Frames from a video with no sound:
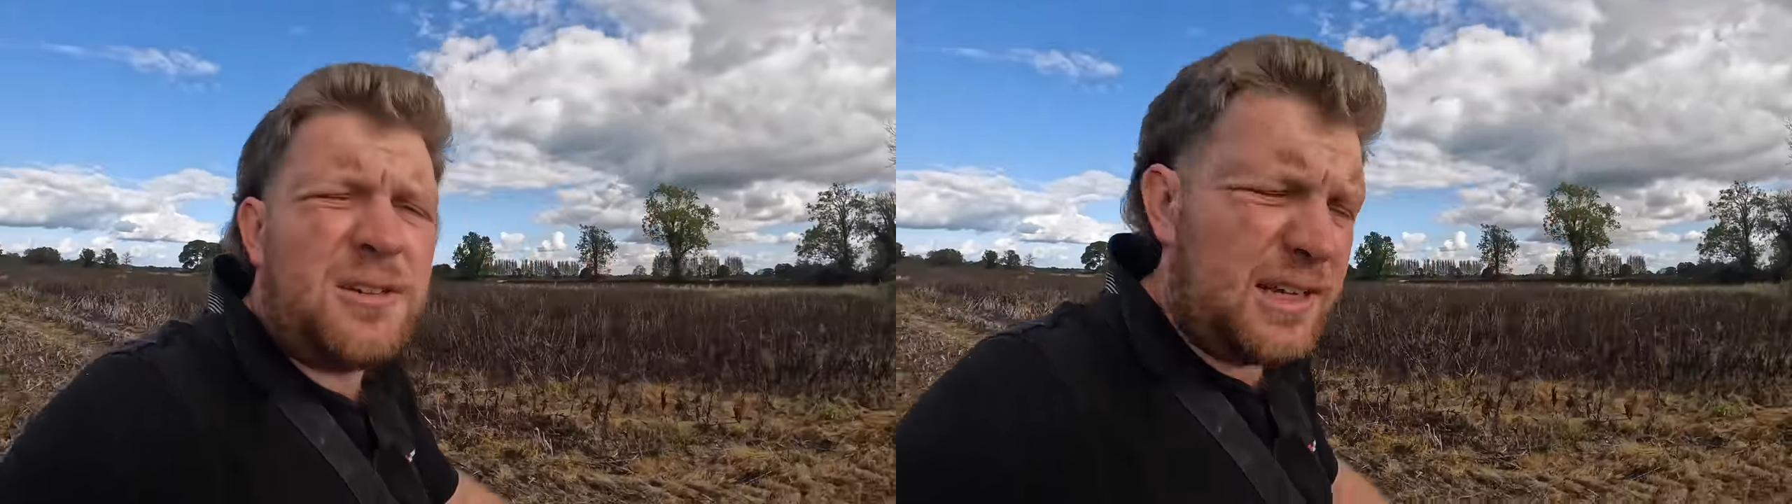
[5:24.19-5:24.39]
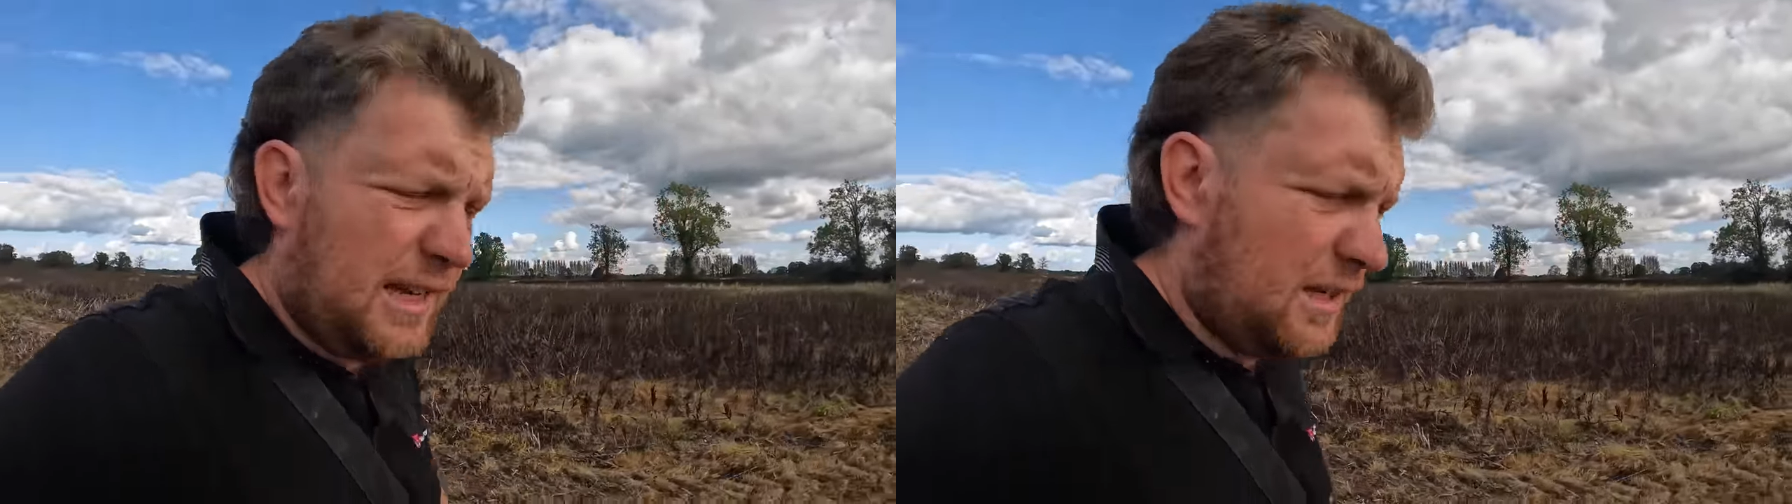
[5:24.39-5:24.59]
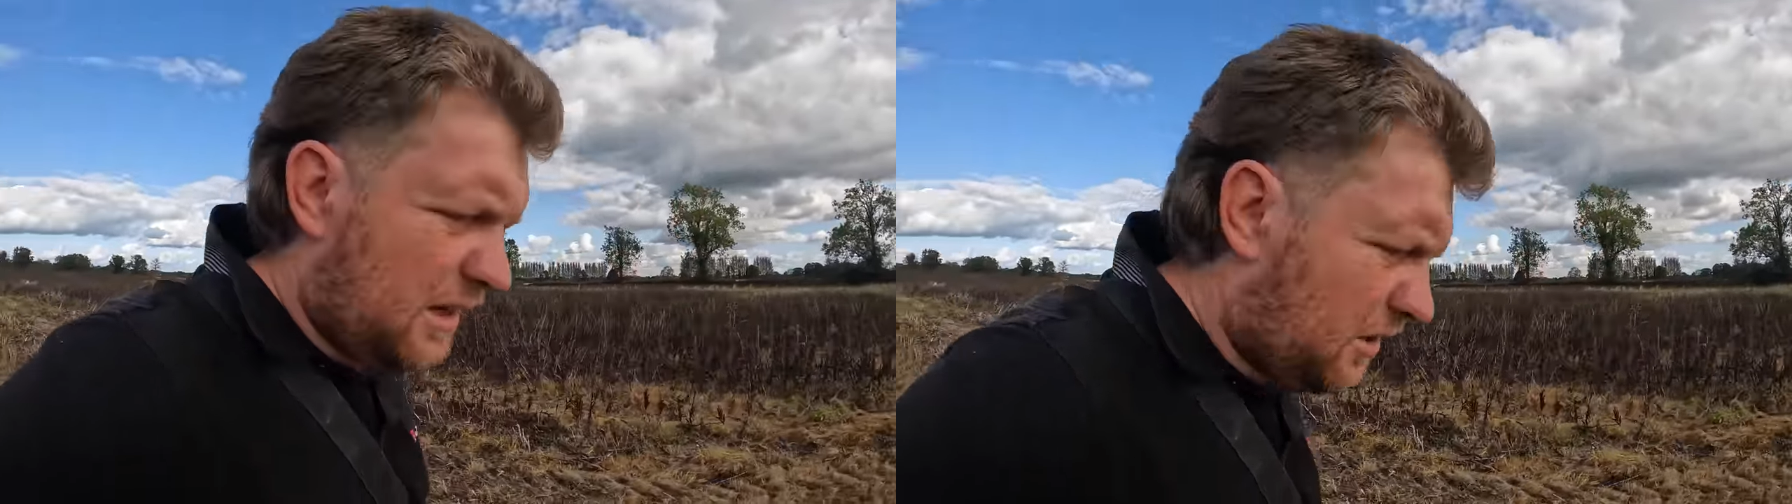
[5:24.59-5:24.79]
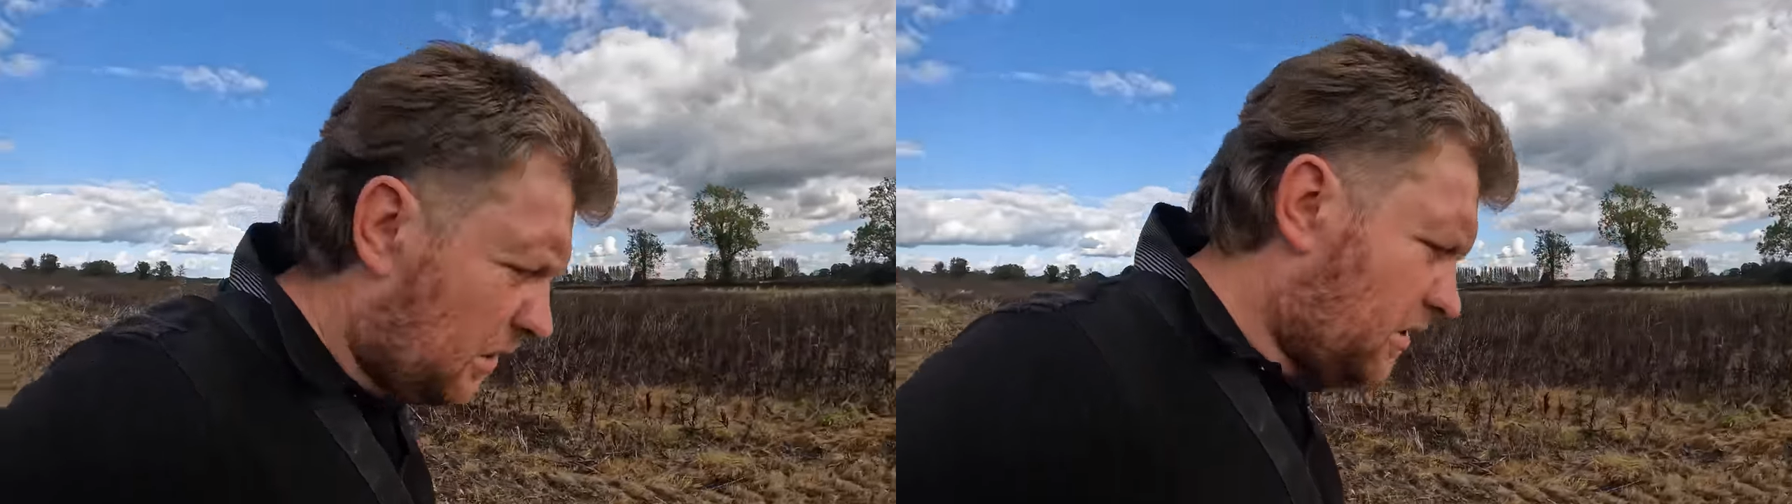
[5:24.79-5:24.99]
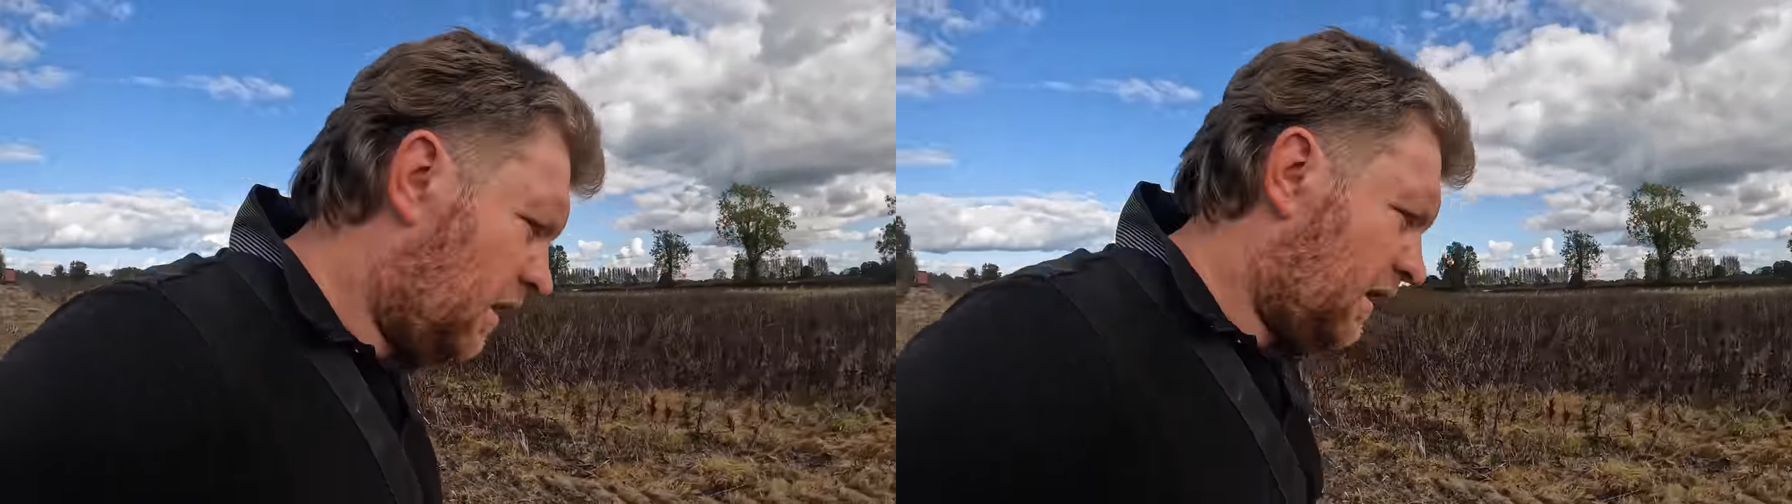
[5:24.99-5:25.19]
we're getting it
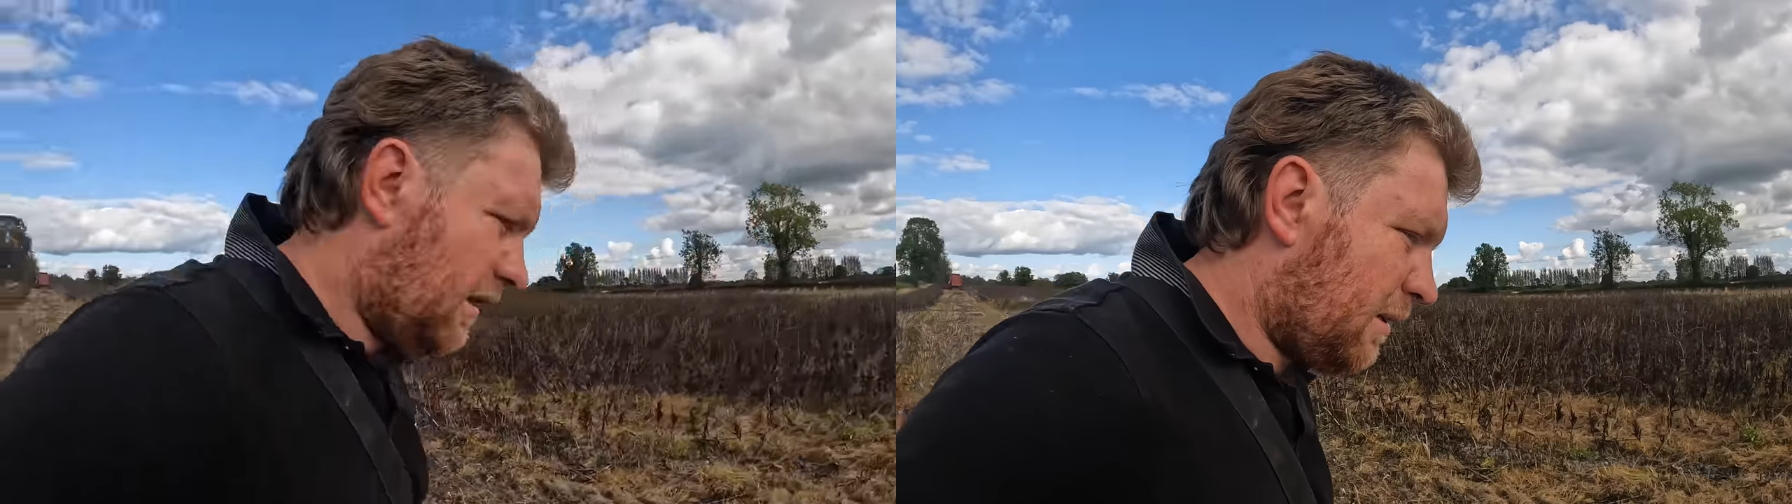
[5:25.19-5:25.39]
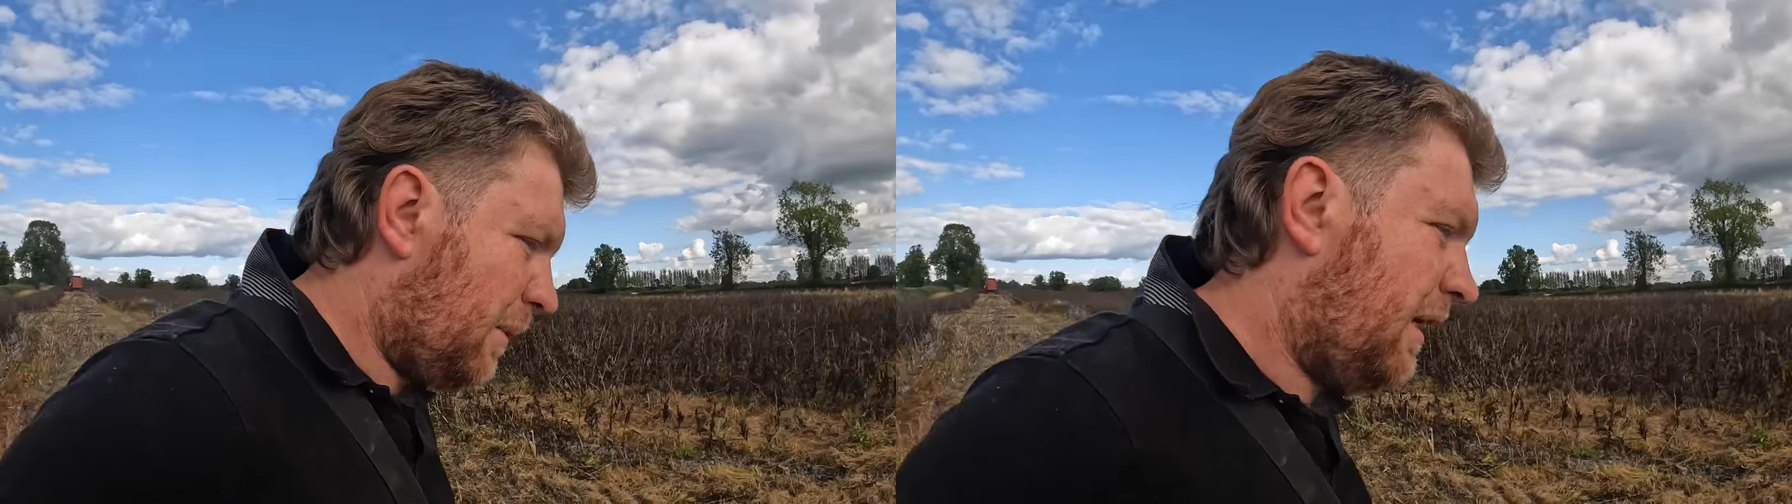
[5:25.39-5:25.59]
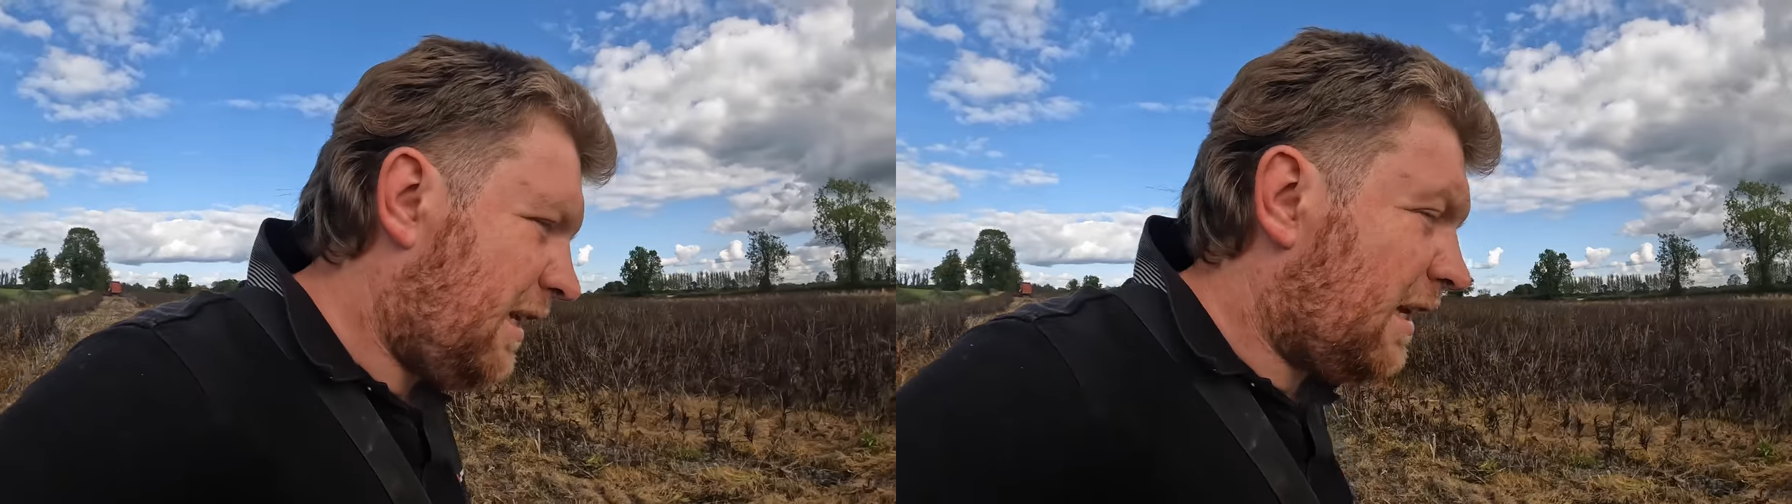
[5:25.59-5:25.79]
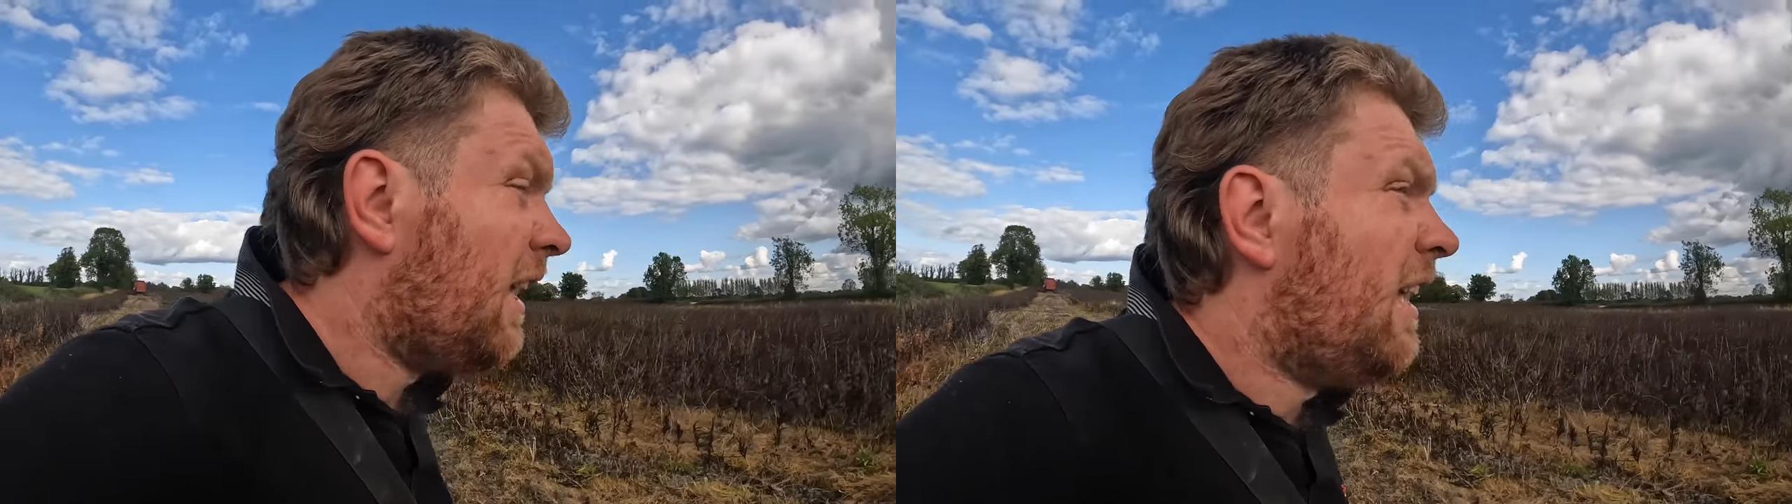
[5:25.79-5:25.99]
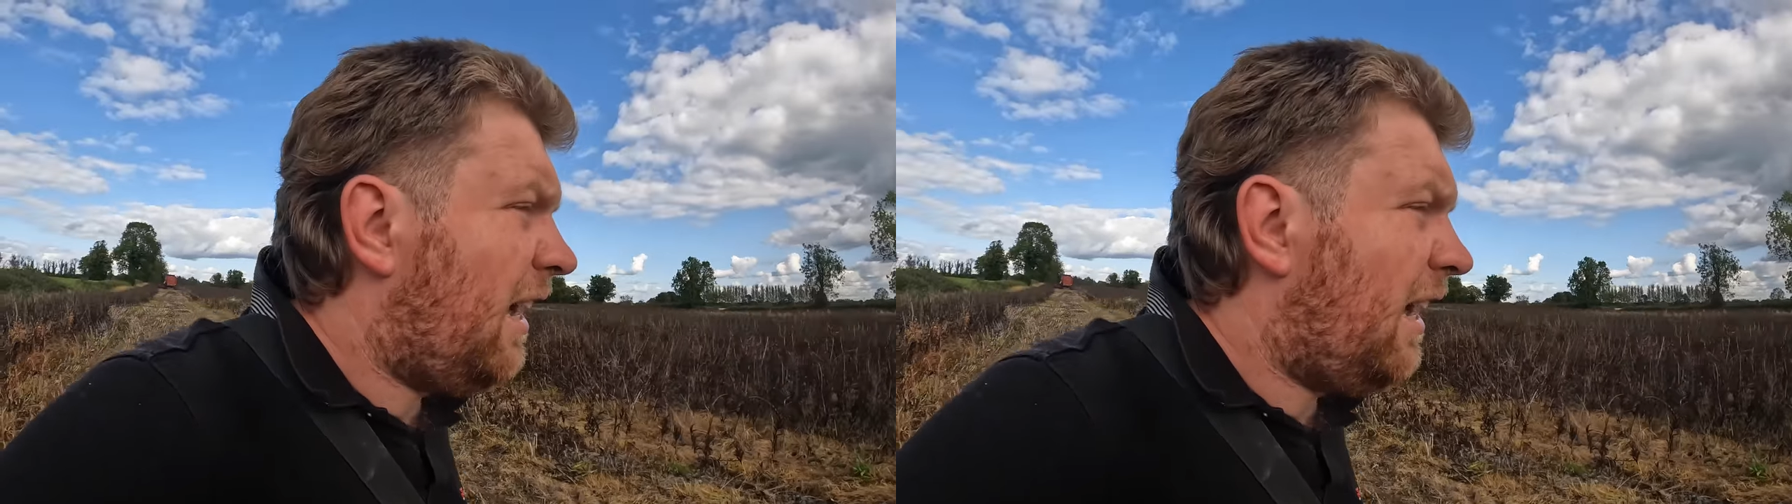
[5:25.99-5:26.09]
caught that's the main thing